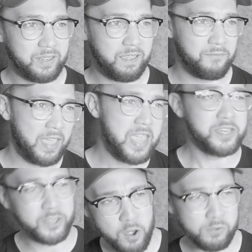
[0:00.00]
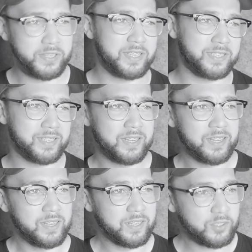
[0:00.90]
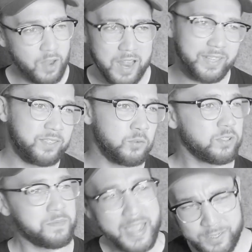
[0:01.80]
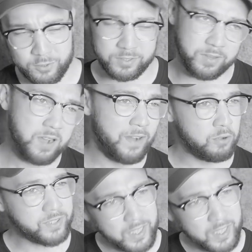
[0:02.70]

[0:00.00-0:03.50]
And Van Jones trying to do some extra stuff on T